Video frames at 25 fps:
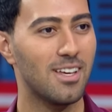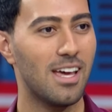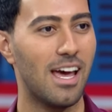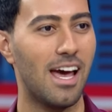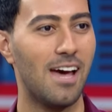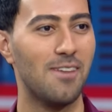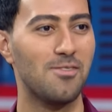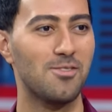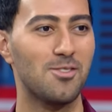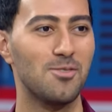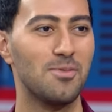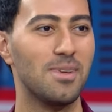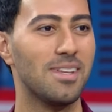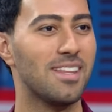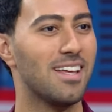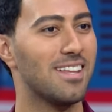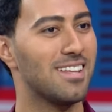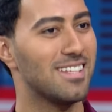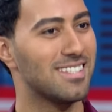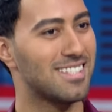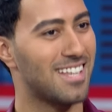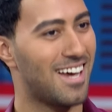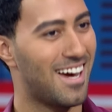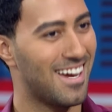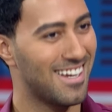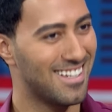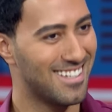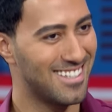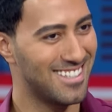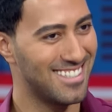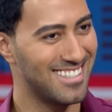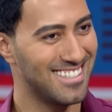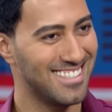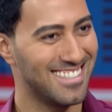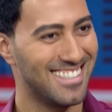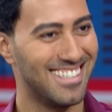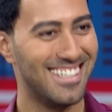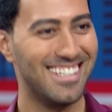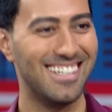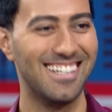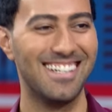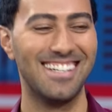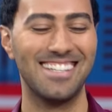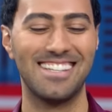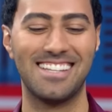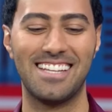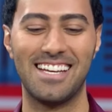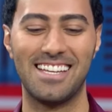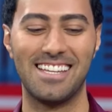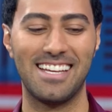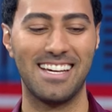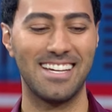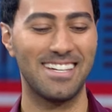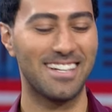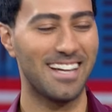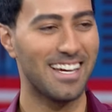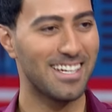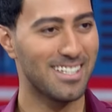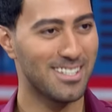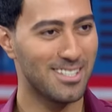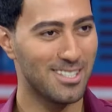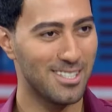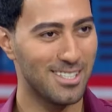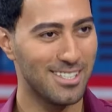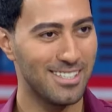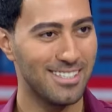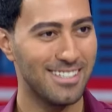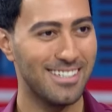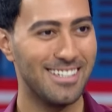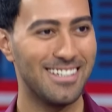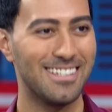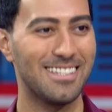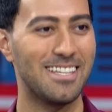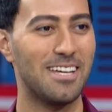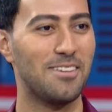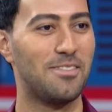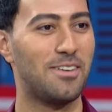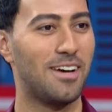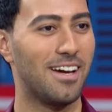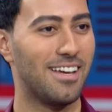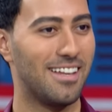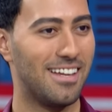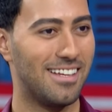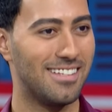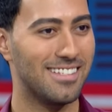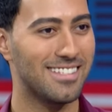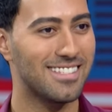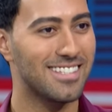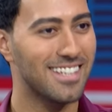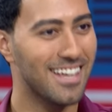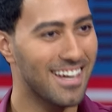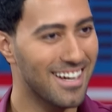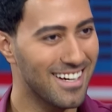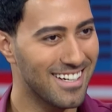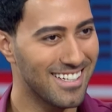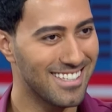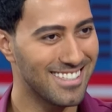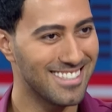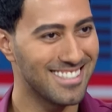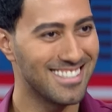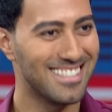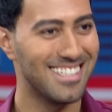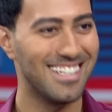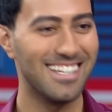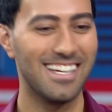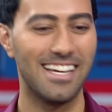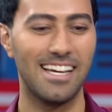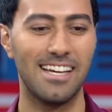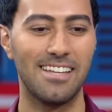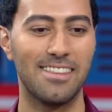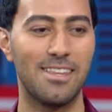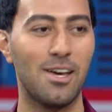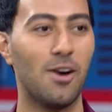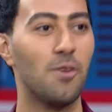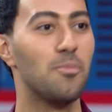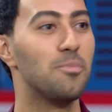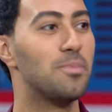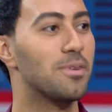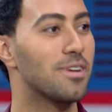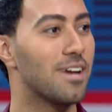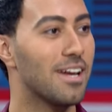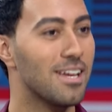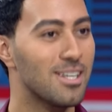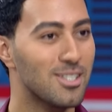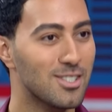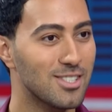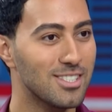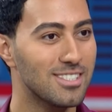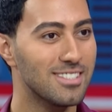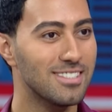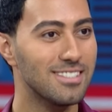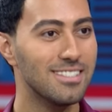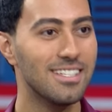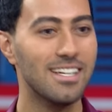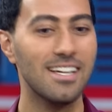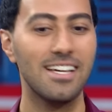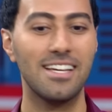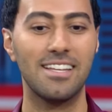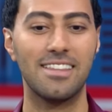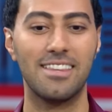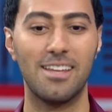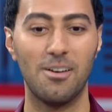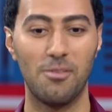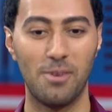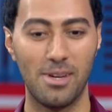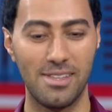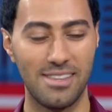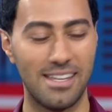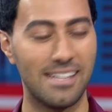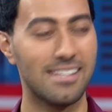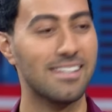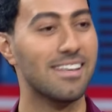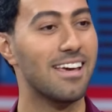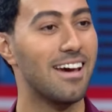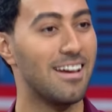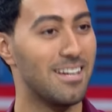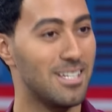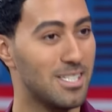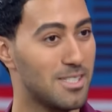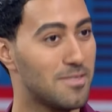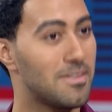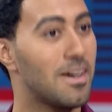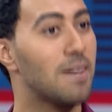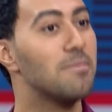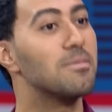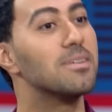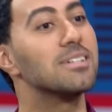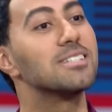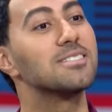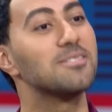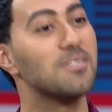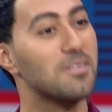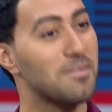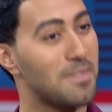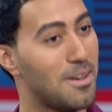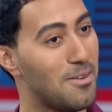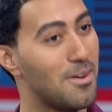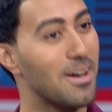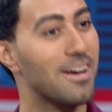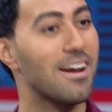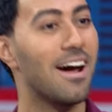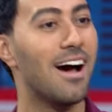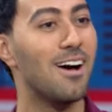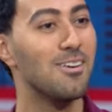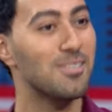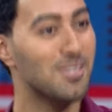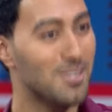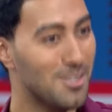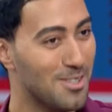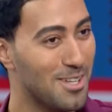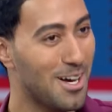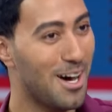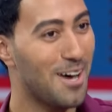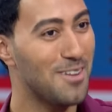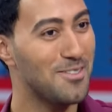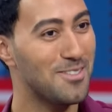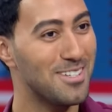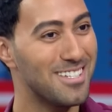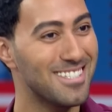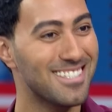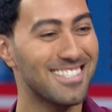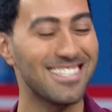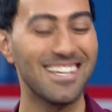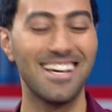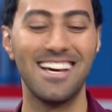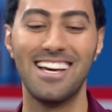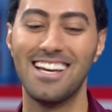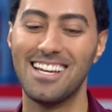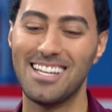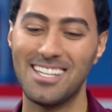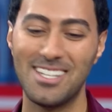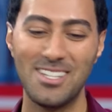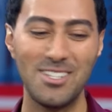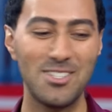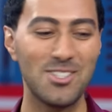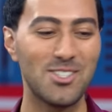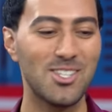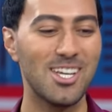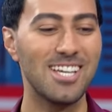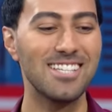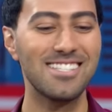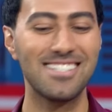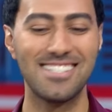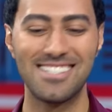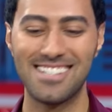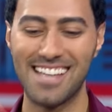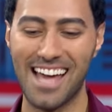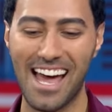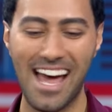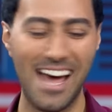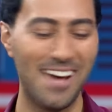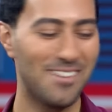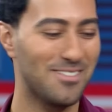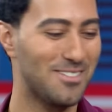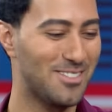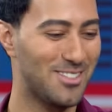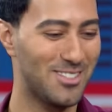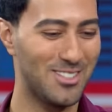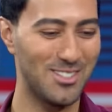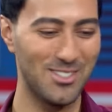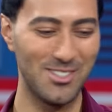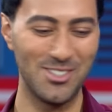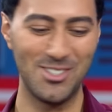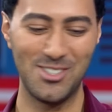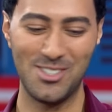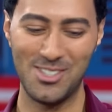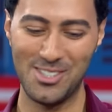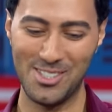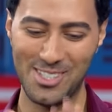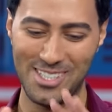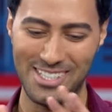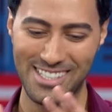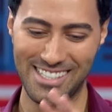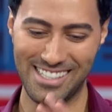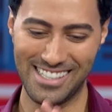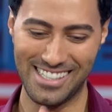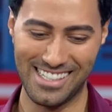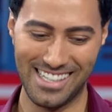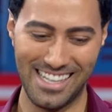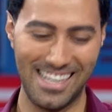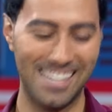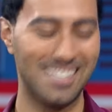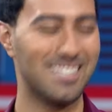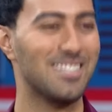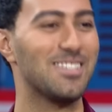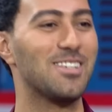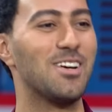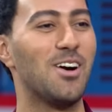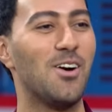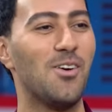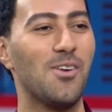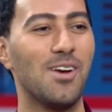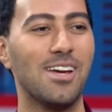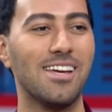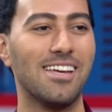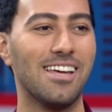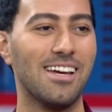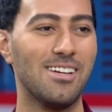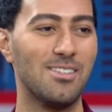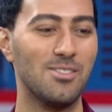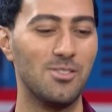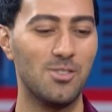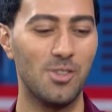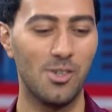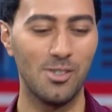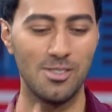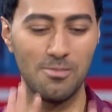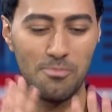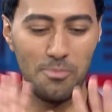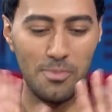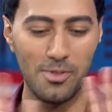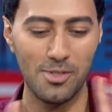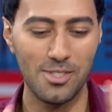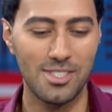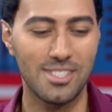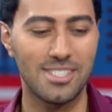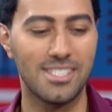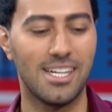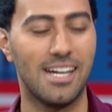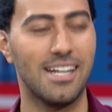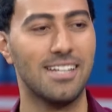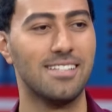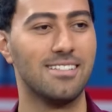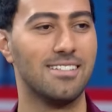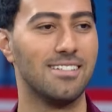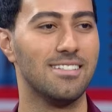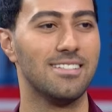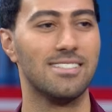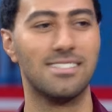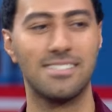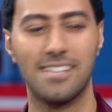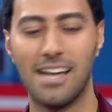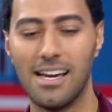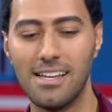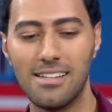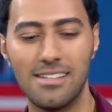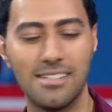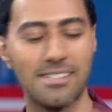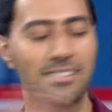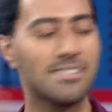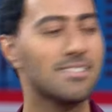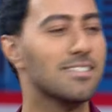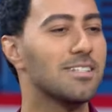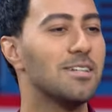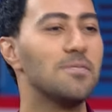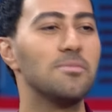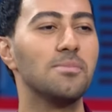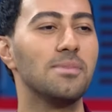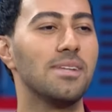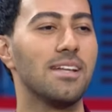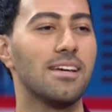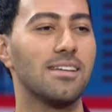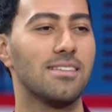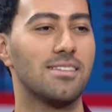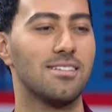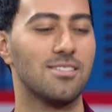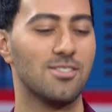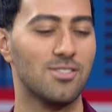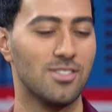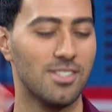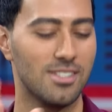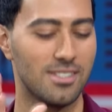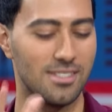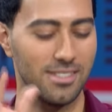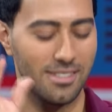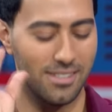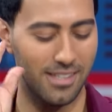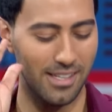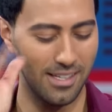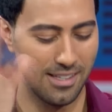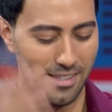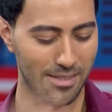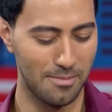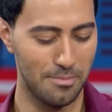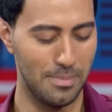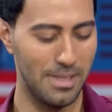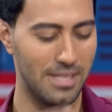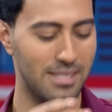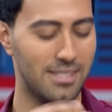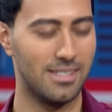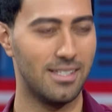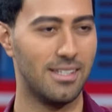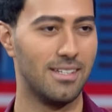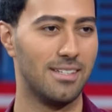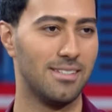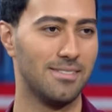You have to be the designer, the director, the financier, the operation, the one that carries fabrics from the warehouse to the office. You just have to get going and don't put titles. Titles come later, just get busy.